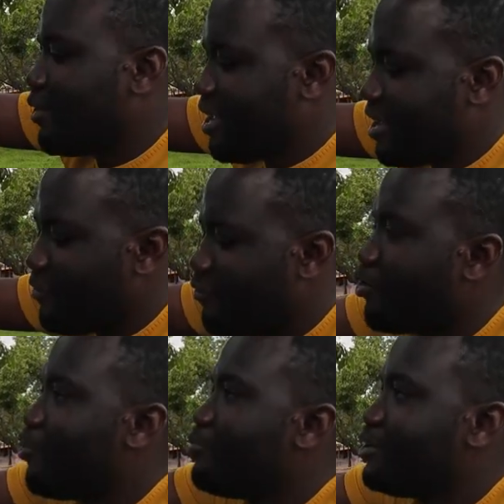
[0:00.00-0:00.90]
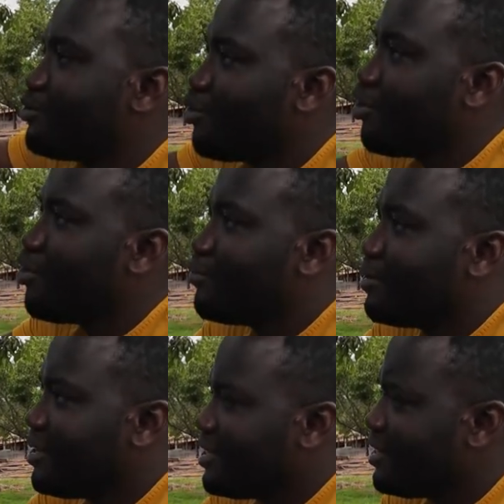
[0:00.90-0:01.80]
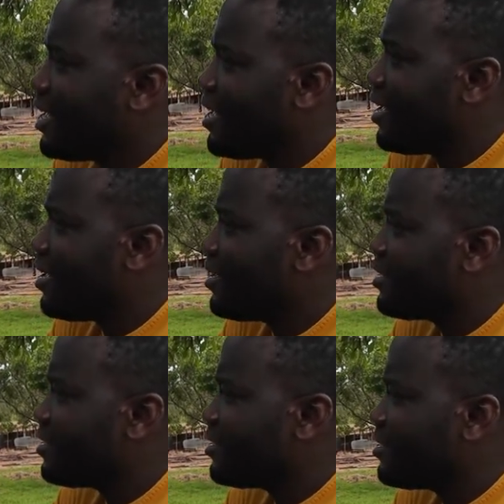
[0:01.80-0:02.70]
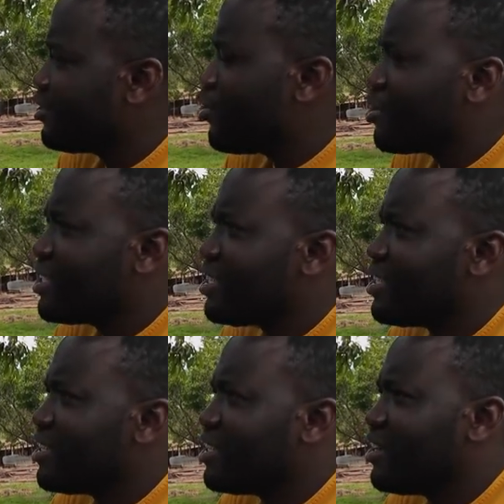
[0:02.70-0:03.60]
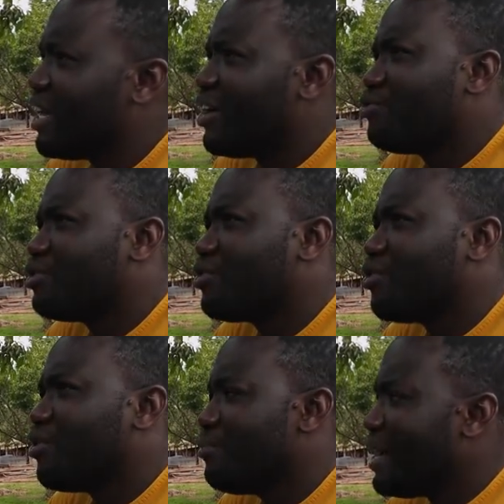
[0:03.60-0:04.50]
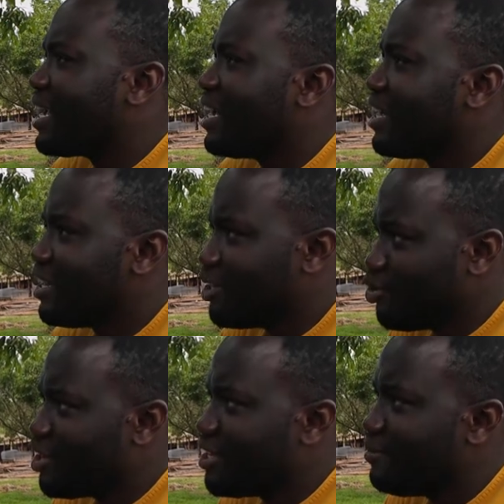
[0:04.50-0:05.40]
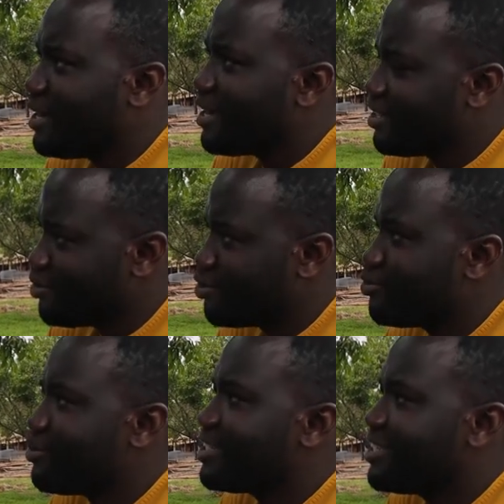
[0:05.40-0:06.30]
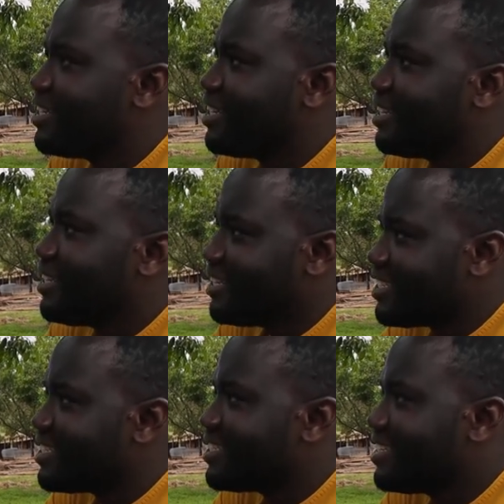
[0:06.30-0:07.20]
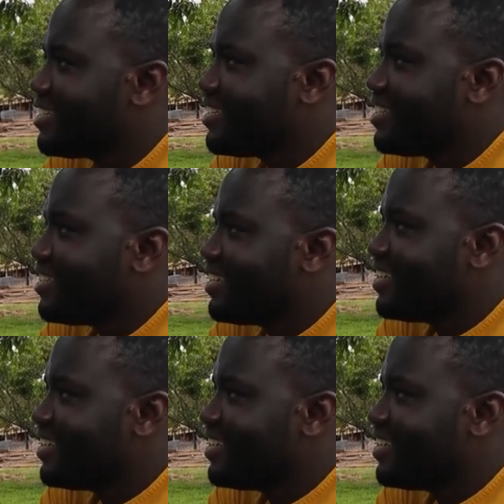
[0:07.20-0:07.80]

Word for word: uh, for me to go home. Yeah. The donkey, how do we call burger? Yeah. Donkey burger, so sweet. Yeah. Yes. Oh. I